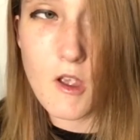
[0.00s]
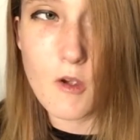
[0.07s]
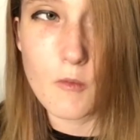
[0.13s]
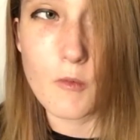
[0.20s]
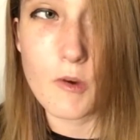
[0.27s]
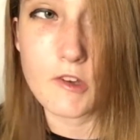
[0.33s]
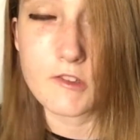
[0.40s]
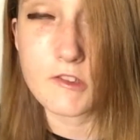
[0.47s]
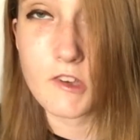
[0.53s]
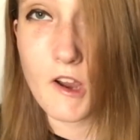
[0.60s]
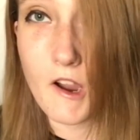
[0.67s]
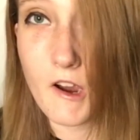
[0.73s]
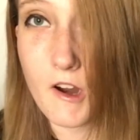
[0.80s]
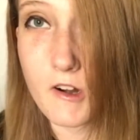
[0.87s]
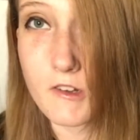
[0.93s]
which
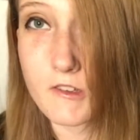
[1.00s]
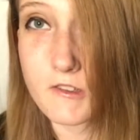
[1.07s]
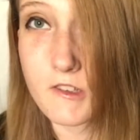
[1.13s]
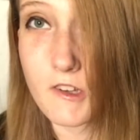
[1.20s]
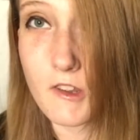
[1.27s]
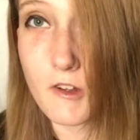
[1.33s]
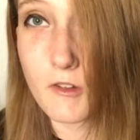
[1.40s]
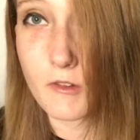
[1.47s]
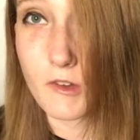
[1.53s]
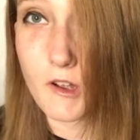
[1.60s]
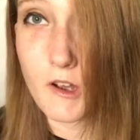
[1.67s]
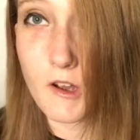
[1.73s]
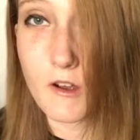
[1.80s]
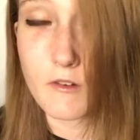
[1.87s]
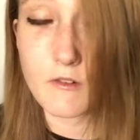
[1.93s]
I honestly though
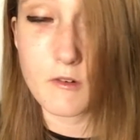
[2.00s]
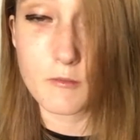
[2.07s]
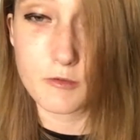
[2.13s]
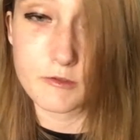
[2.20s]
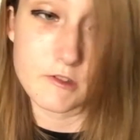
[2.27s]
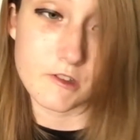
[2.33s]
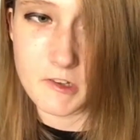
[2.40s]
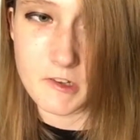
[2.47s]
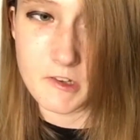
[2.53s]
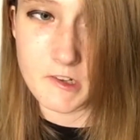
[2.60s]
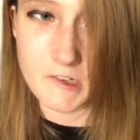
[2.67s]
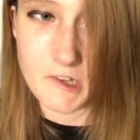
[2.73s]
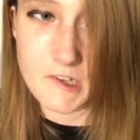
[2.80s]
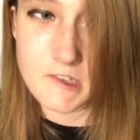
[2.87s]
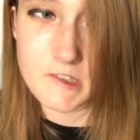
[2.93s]
love to the
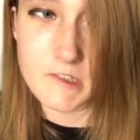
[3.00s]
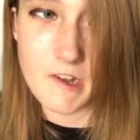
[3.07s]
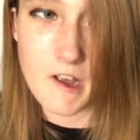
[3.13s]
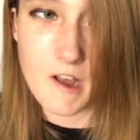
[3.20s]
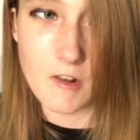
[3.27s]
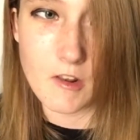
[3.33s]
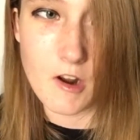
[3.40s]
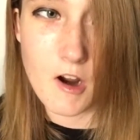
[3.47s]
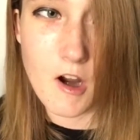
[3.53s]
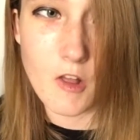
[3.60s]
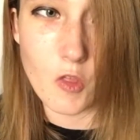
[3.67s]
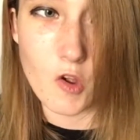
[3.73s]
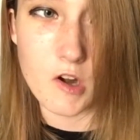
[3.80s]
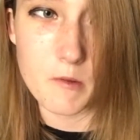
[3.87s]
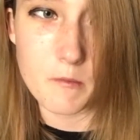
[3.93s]
List and not a
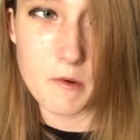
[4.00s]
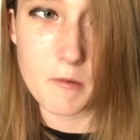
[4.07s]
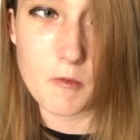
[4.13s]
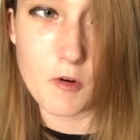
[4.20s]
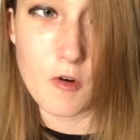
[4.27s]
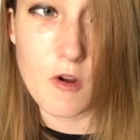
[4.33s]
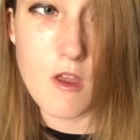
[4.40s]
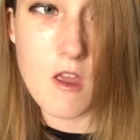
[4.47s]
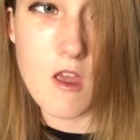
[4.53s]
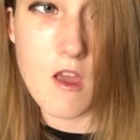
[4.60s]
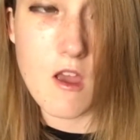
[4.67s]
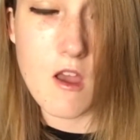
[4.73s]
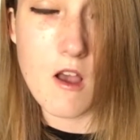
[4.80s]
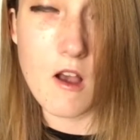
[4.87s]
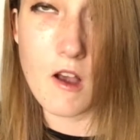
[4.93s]
lot of people
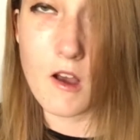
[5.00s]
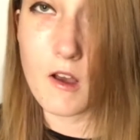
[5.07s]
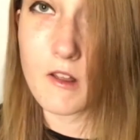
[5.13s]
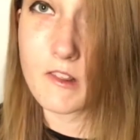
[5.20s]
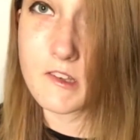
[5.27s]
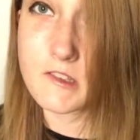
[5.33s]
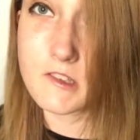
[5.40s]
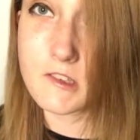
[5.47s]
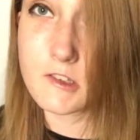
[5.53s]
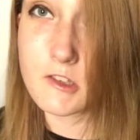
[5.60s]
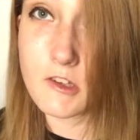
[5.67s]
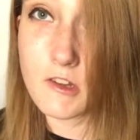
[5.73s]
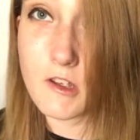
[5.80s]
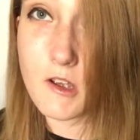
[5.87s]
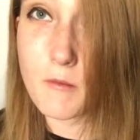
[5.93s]
uh, listen to
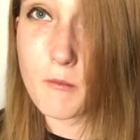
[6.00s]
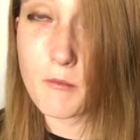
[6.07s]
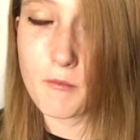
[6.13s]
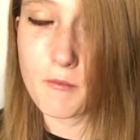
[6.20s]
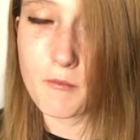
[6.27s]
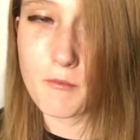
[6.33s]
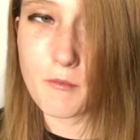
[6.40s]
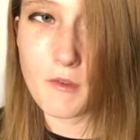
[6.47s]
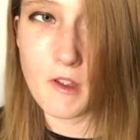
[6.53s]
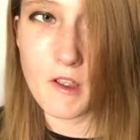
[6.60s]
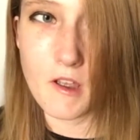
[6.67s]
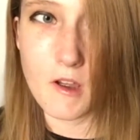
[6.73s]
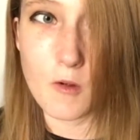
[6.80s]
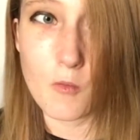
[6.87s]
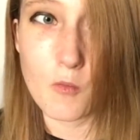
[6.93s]
them
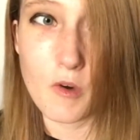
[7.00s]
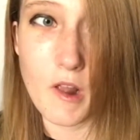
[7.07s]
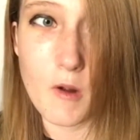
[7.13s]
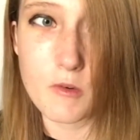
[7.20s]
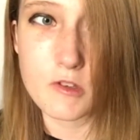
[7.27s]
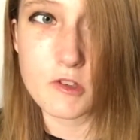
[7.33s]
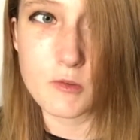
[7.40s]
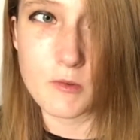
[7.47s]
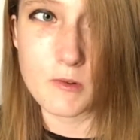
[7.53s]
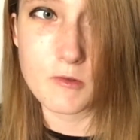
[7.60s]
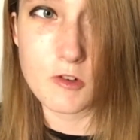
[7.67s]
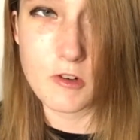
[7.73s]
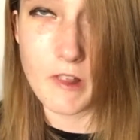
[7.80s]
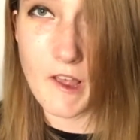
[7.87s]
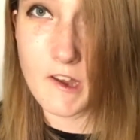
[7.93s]
and um, when I went to Warped Tour
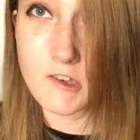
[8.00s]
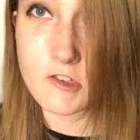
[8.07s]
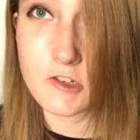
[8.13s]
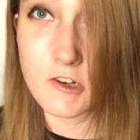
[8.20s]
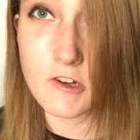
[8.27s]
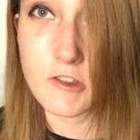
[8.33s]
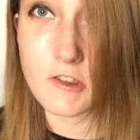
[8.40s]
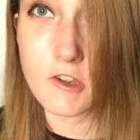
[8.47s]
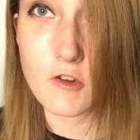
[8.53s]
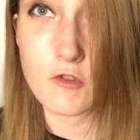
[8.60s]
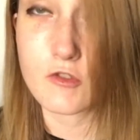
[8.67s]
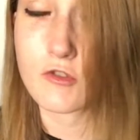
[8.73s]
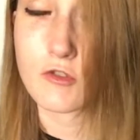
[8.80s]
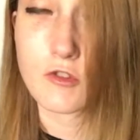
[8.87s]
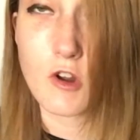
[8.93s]
last year, there
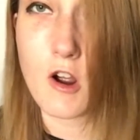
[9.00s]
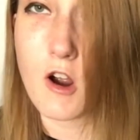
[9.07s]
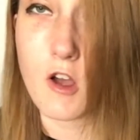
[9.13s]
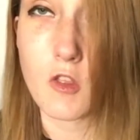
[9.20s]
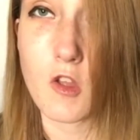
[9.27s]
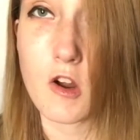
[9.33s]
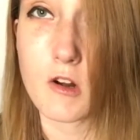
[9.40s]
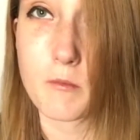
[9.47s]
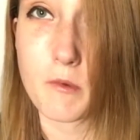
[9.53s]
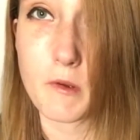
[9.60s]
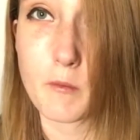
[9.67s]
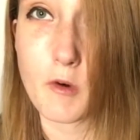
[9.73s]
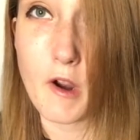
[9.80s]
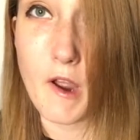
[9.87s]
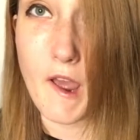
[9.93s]
was not a lot of
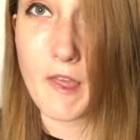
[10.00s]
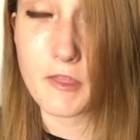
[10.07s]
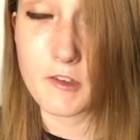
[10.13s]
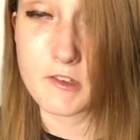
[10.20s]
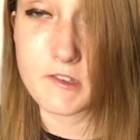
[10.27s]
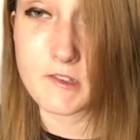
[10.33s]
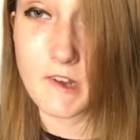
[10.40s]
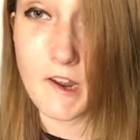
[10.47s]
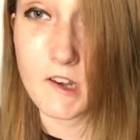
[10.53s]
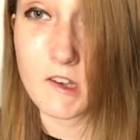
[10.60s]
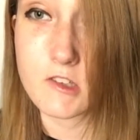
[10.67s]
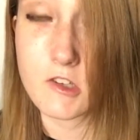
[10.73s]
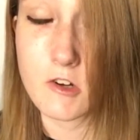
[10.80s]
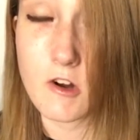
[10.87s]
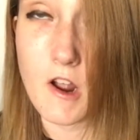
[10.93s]
people at this stage.
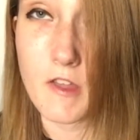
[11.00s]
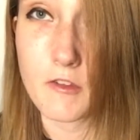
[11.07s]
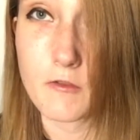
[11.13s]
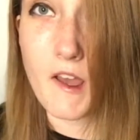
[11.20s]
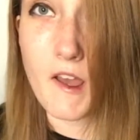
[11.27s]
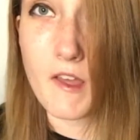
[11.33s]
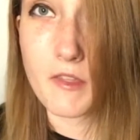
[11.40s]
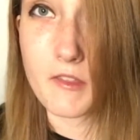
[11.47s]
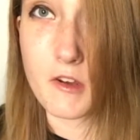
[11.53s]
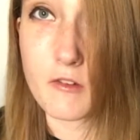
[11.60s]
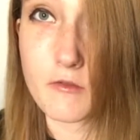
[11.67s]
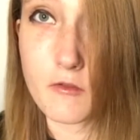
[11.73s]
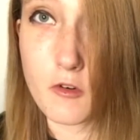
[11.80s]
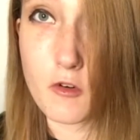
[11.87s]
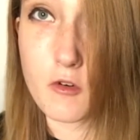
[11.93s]
They were at the, at the
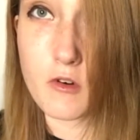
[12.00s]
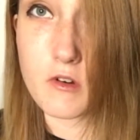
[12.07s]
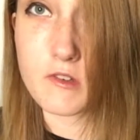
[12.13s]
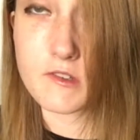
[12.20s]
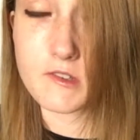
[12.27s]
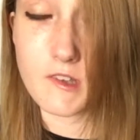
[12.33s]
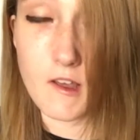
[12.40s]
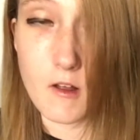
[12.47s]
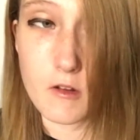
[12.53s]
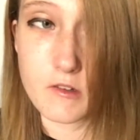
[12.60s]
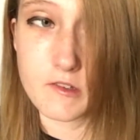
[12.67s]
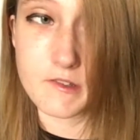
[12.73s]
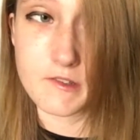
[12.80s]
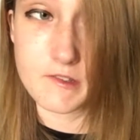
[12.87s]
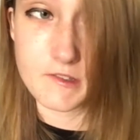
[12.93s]
Full Sail
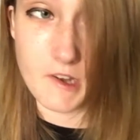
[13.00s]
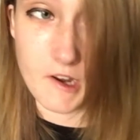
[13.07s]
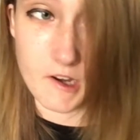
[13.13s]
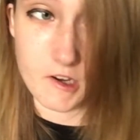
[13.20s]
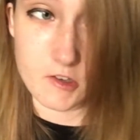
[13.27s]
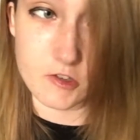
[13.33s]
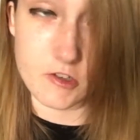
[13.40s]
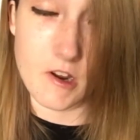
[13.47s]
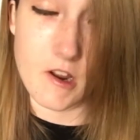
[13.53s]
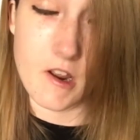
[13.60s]
stage.